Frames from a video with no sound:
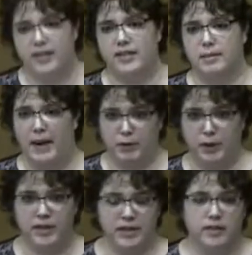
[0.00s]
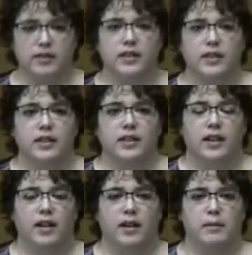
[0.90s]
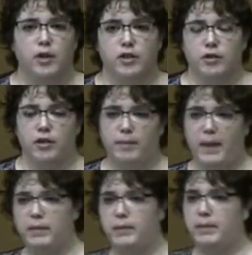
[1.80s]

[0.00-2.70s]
is backwards. Um, also, you have back,